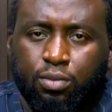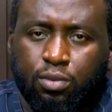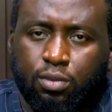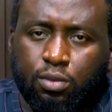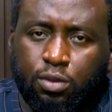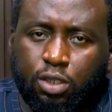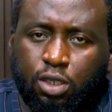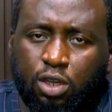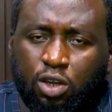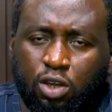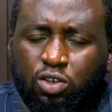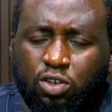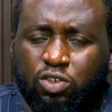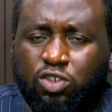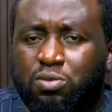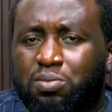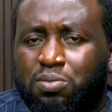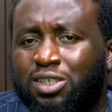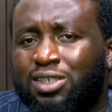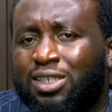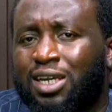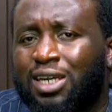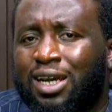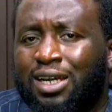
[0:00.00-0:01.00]
Customers
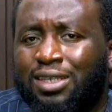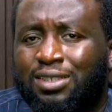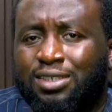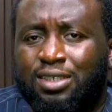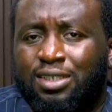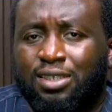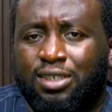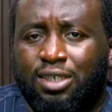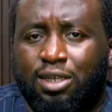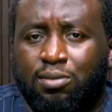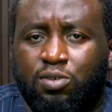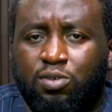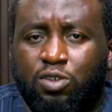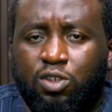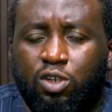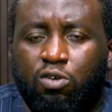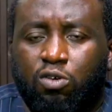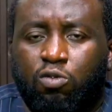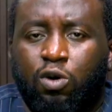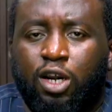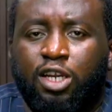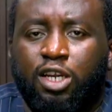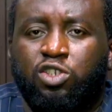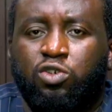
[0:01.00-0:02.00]
are asking themselves, why
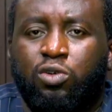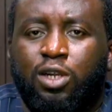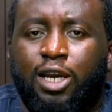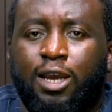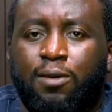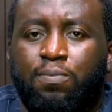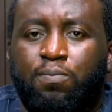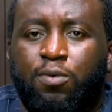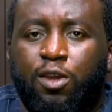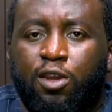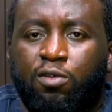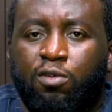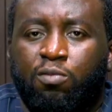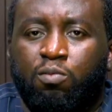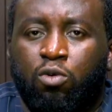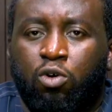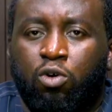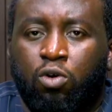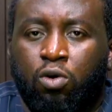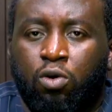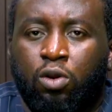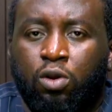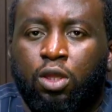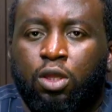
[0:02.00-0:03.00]
should I pay more
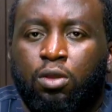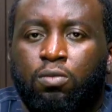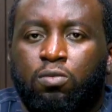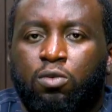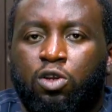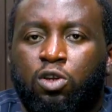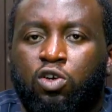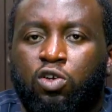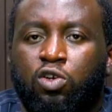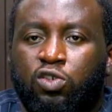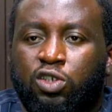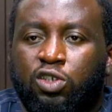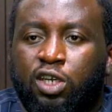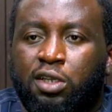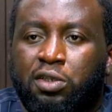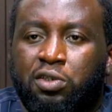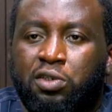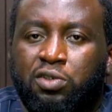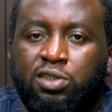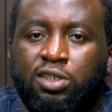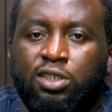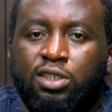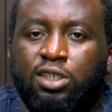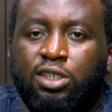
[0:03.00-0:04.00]
because you are using
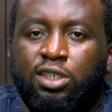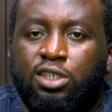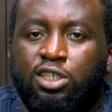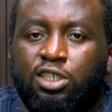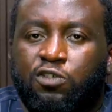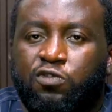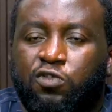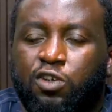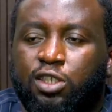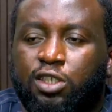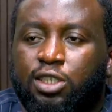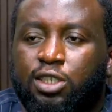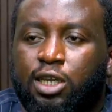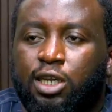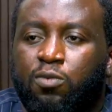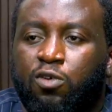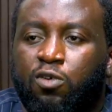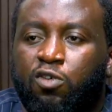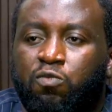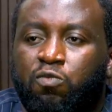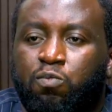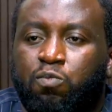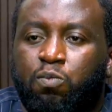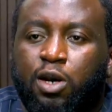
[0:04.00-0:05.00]
a different type of
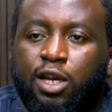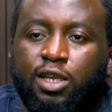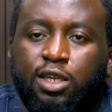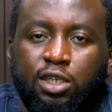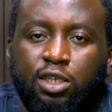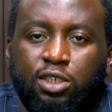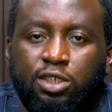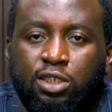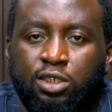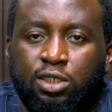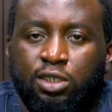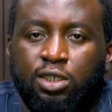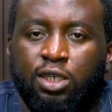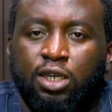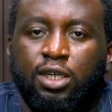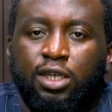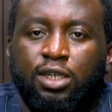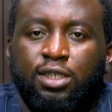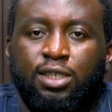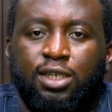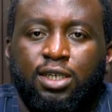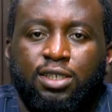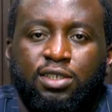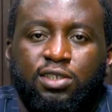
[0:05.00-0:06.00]
packaging that
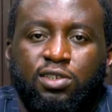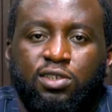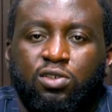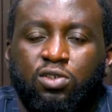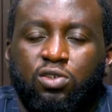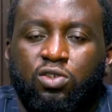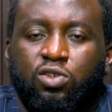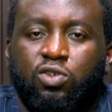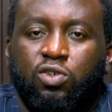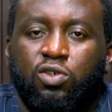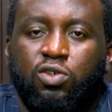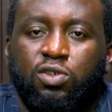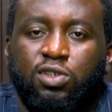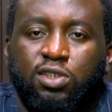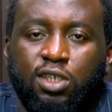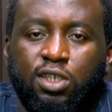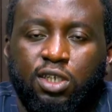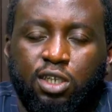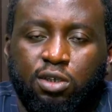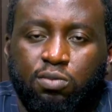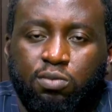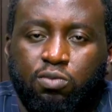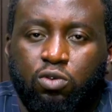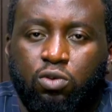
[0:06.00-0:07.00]
is not
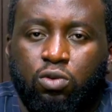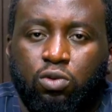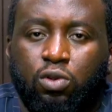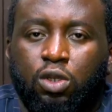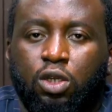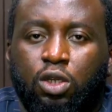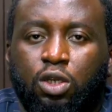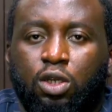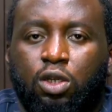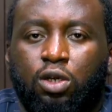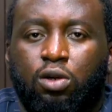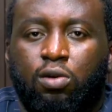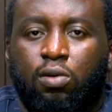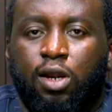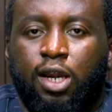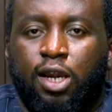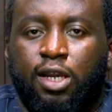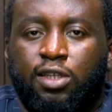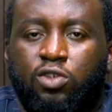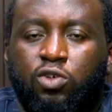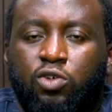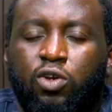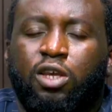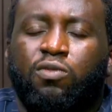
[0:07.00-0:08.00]
sustainable, right? So
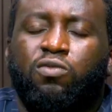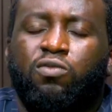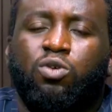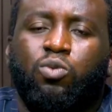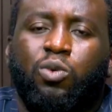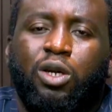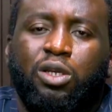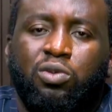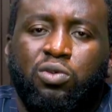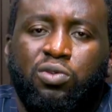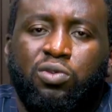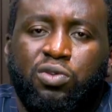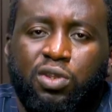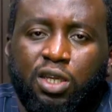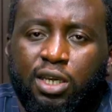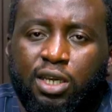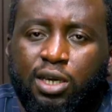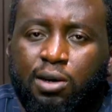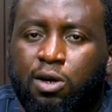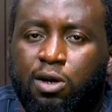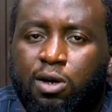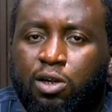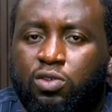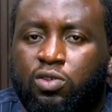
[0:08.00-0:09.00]
even when you think about
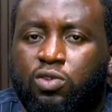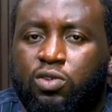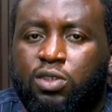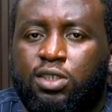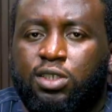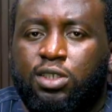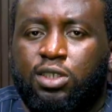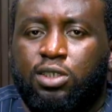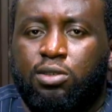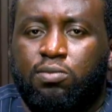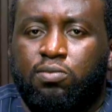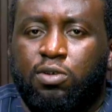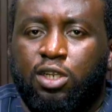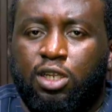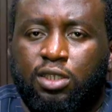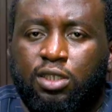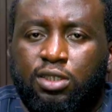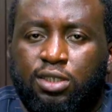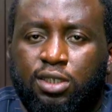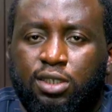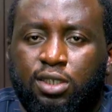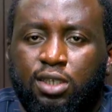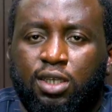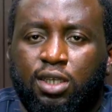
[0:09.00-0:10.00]

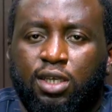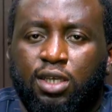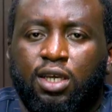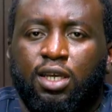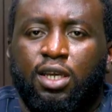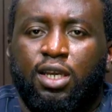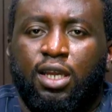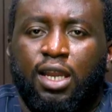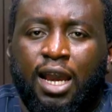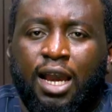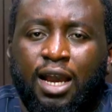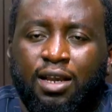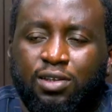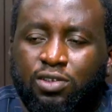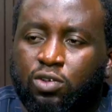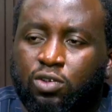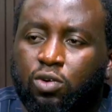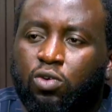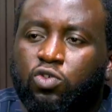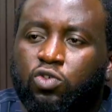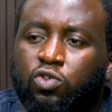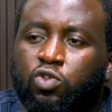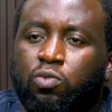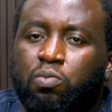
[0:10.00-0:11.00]
sustainability, it has to also
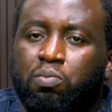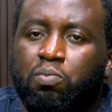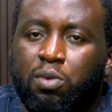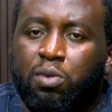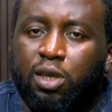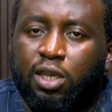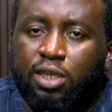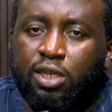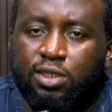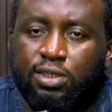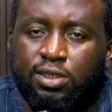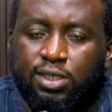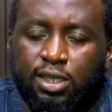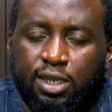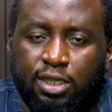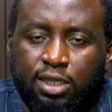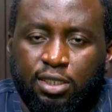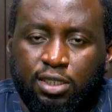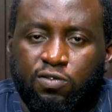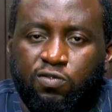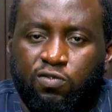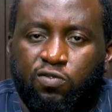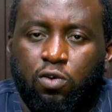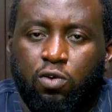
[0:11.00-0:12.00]
make sense
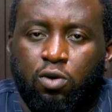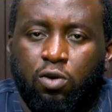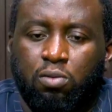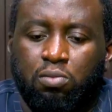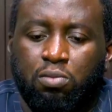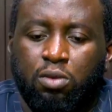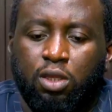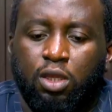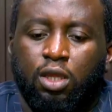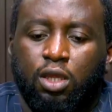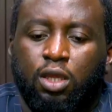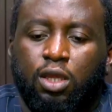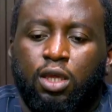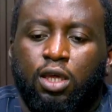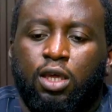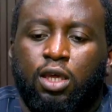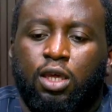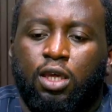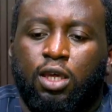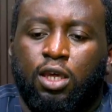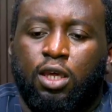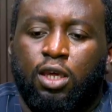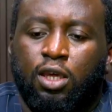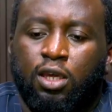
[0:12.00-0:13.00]
from
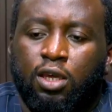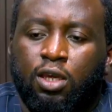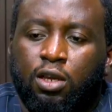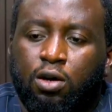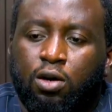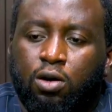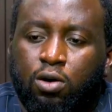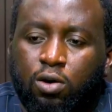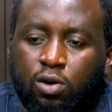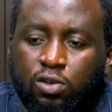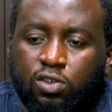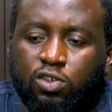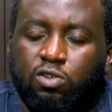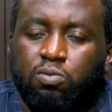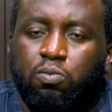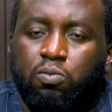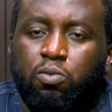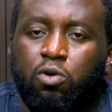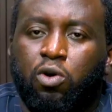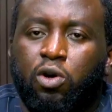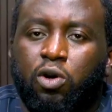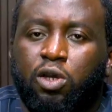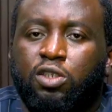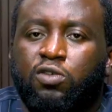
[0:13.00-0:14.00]
a cost
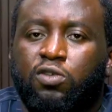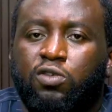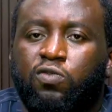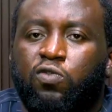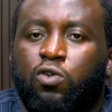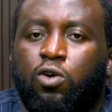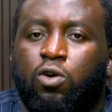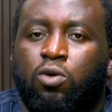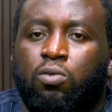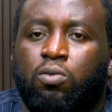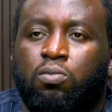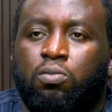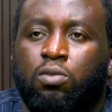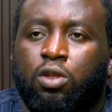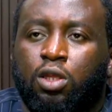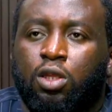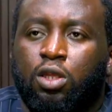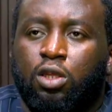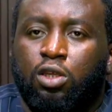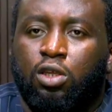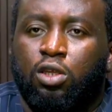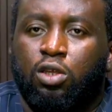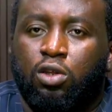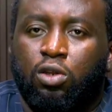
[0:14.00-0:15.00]
point, from
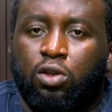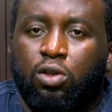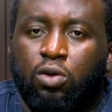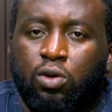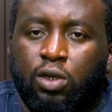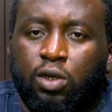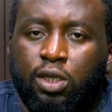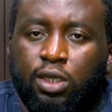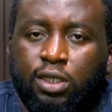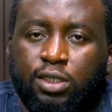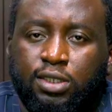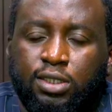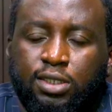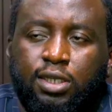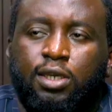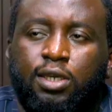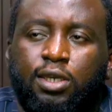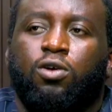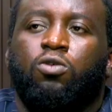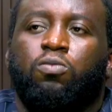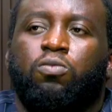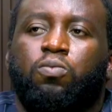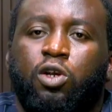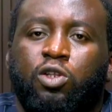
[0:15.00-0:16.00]
a scale
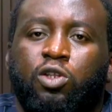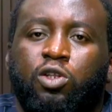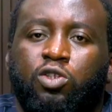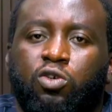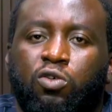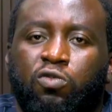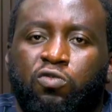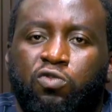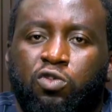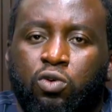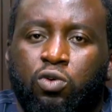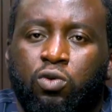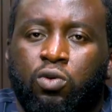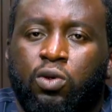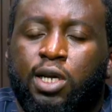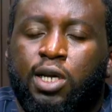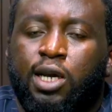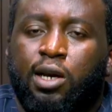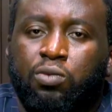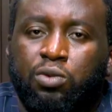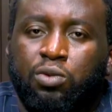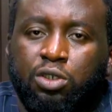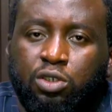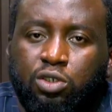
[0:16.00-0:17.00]
point of view. Can we
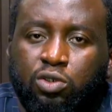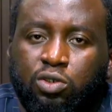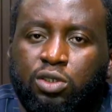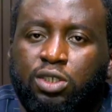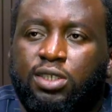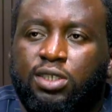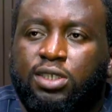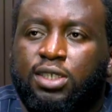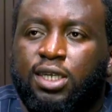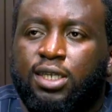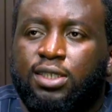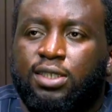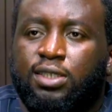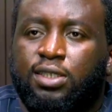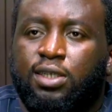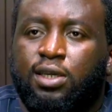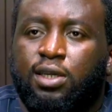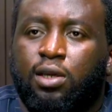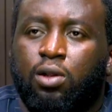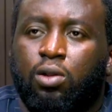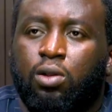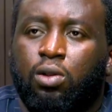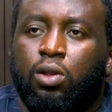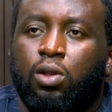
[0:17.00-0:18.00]
do this at
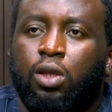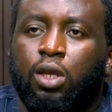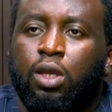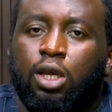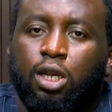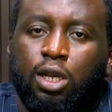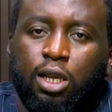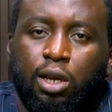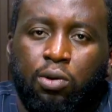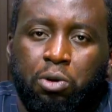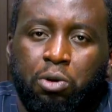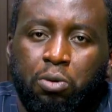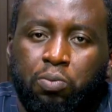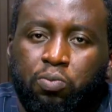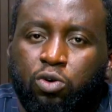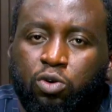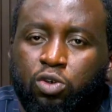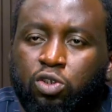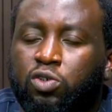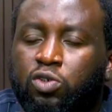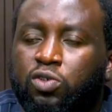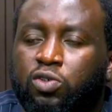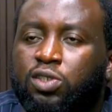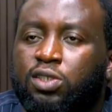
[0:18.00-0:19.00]
scale? Can we produce
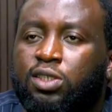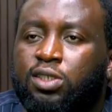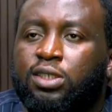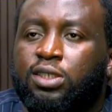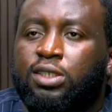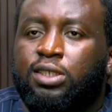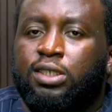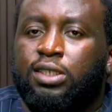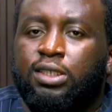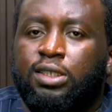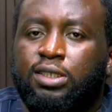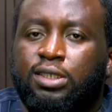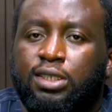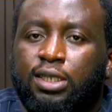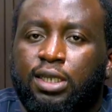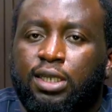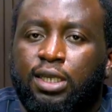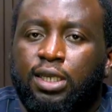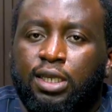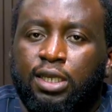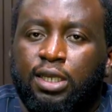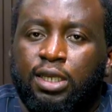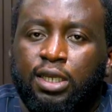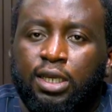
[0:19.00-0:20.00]
this easily?
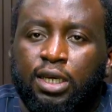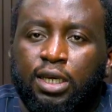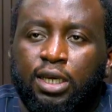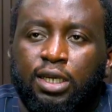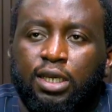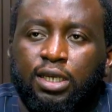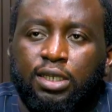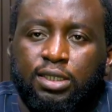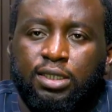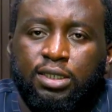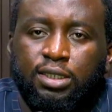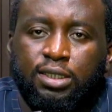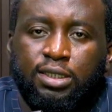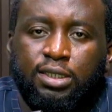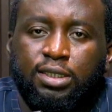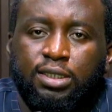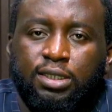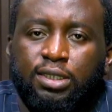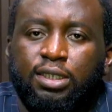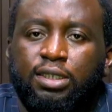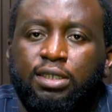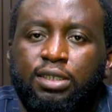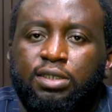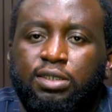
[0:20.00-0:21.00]
Is
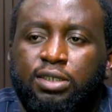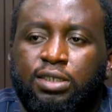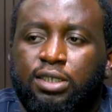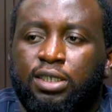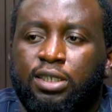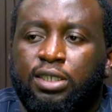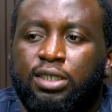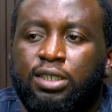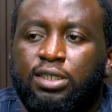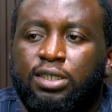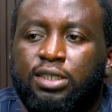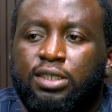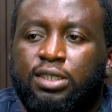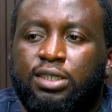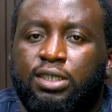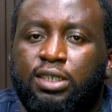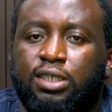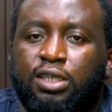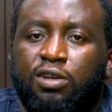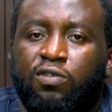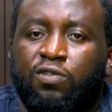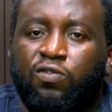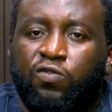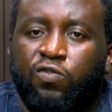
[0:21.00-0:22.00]
it
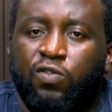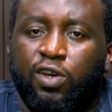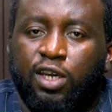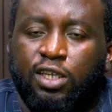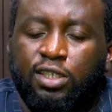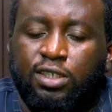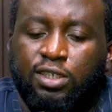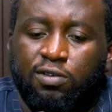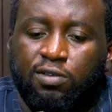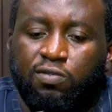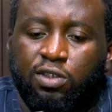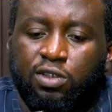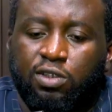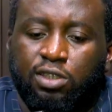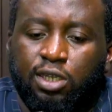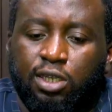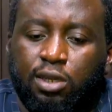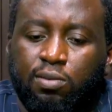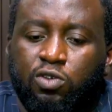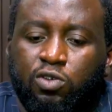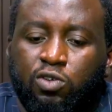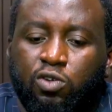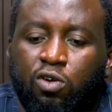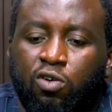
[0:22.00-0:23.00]
effective in terms
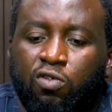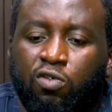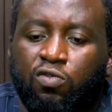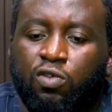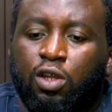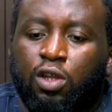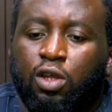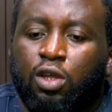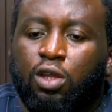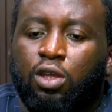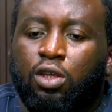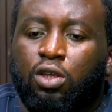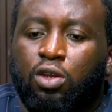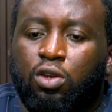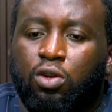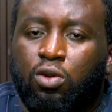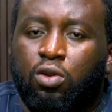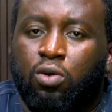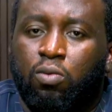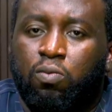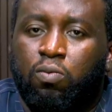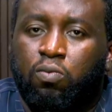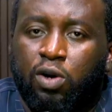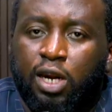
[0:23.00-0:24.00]
of
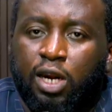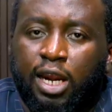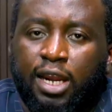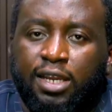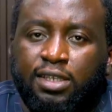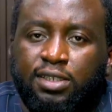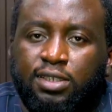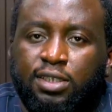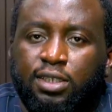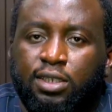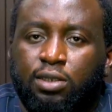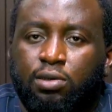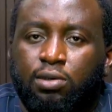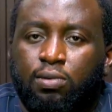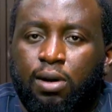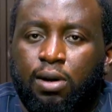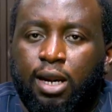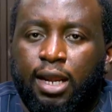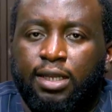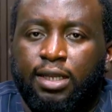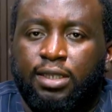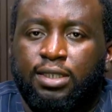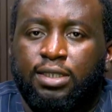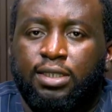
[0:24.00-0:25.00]
pricing,
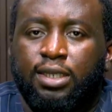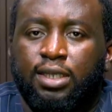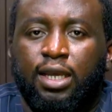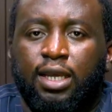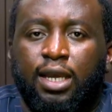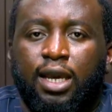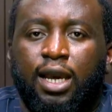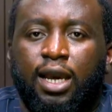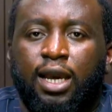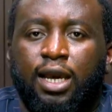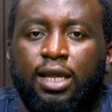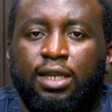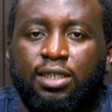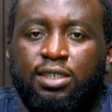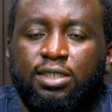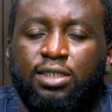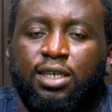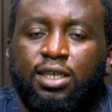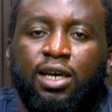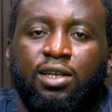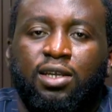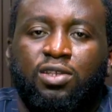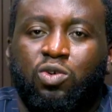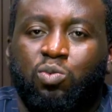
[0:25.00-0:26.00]
right? And these are
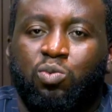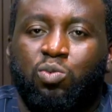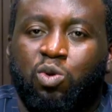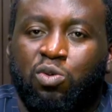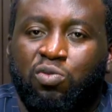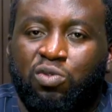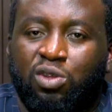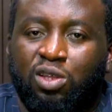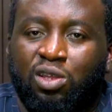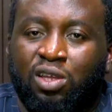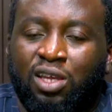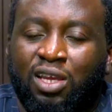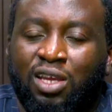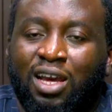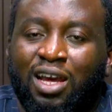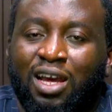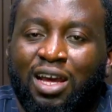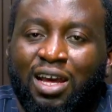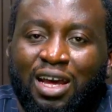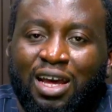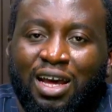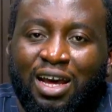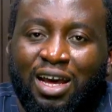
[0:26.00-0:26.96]
some of the hard